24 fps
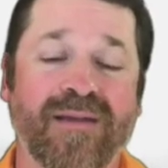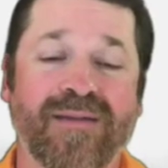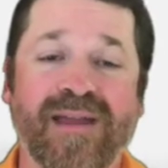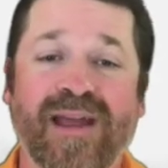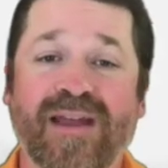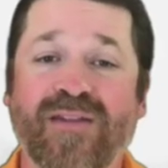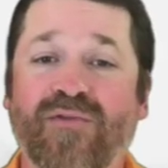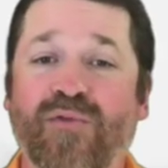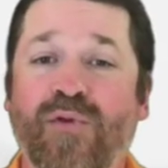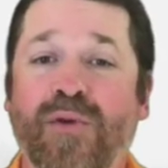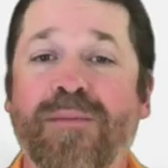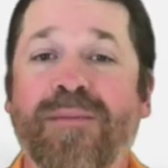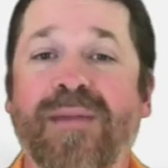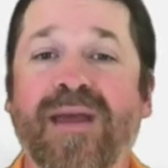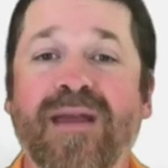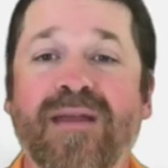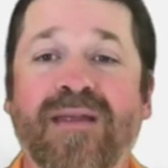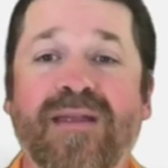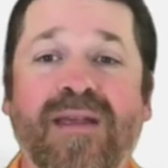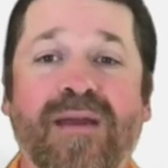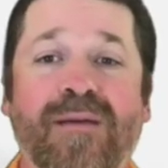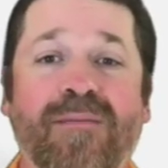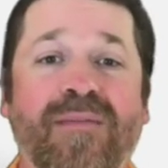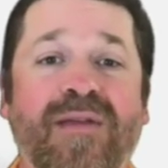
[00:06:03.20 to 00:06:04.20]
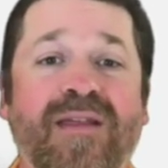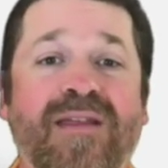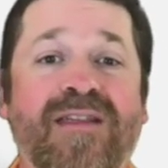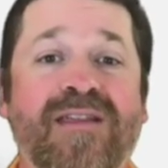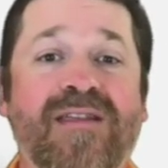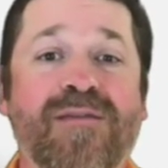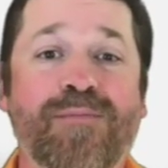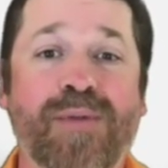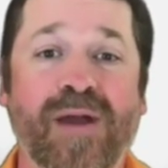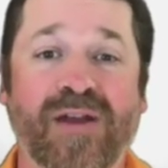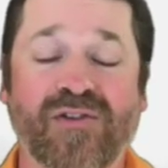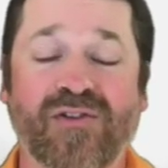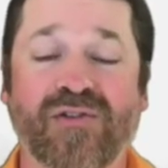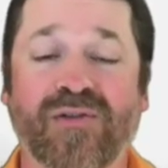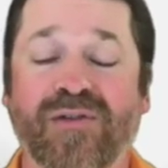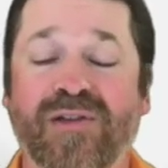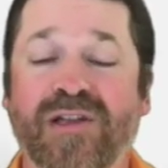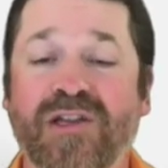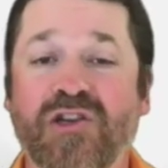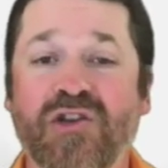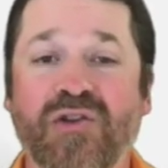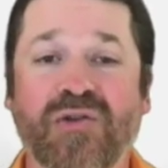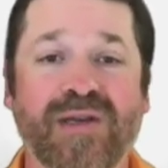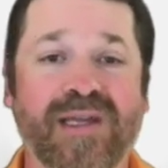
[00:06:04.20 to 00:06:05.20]
That's what makes him special
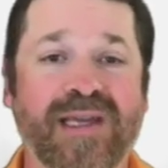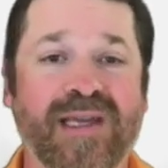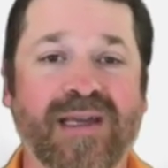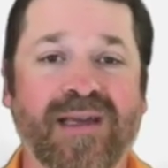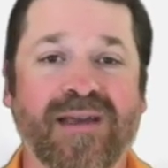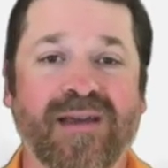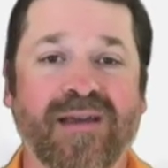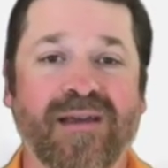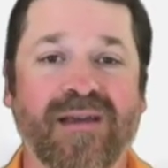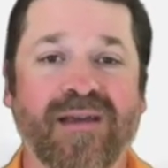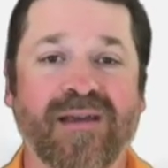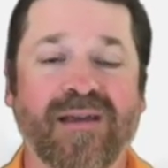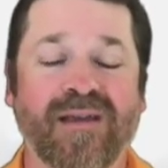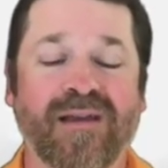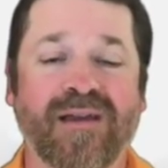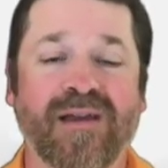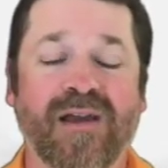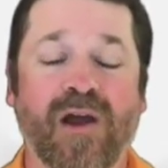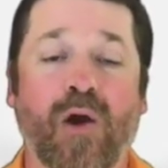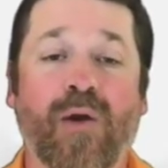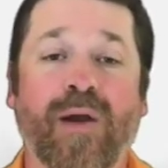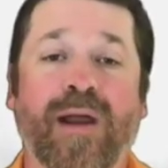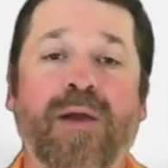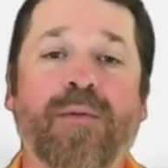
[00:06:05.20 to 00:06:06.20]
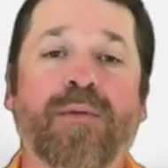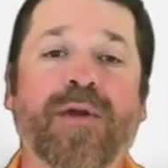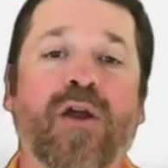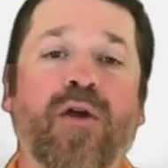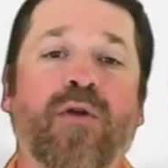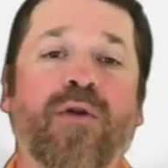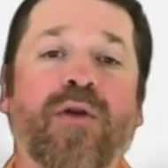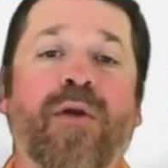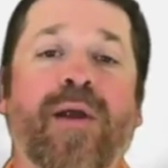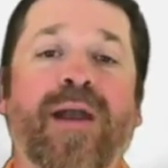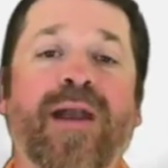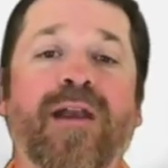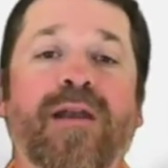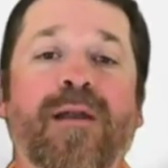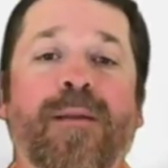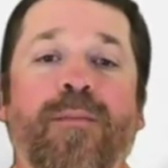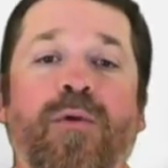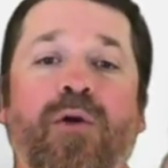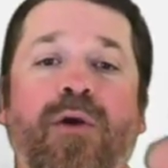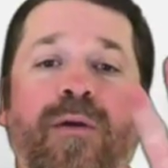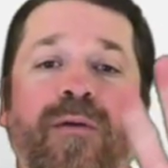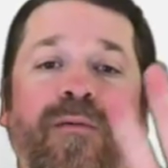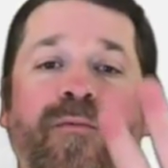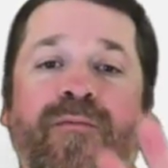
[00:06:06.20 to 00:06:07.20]
and unique. All right, here we go. You ready?
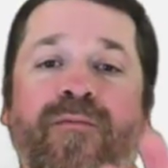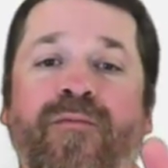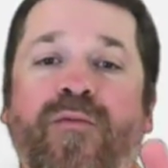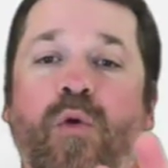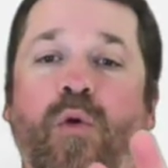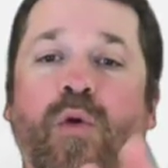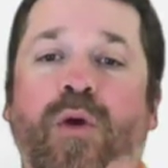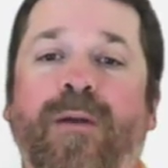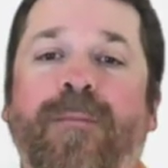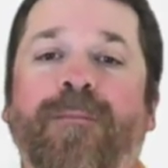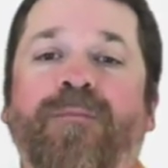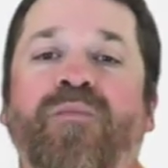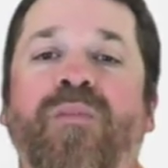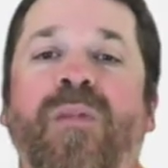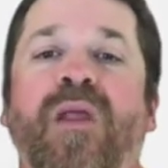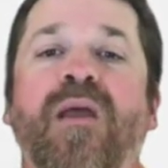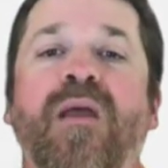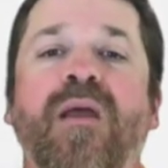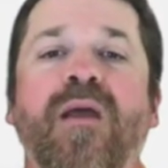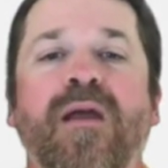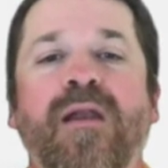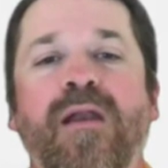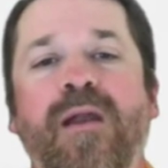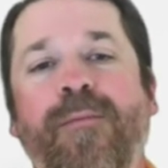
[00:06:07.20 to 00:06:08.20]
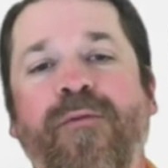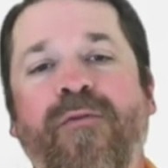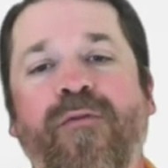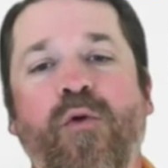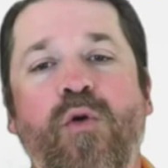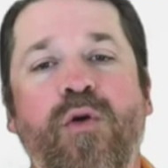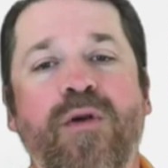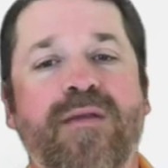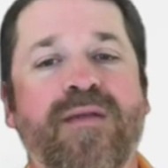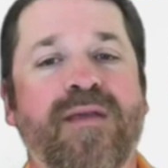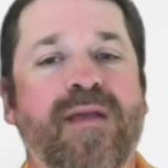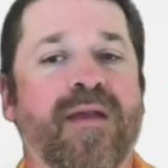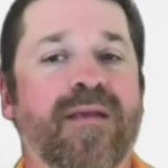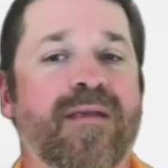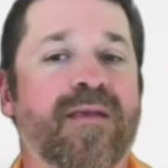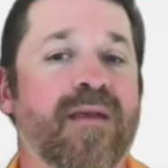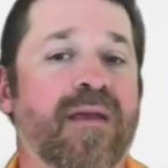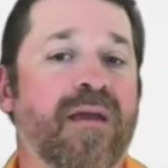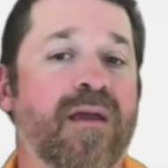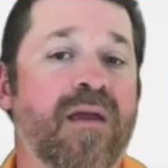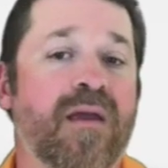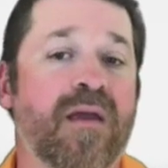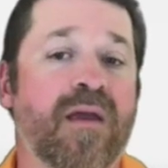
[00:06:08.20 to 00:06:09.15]
Number four. Number four is this.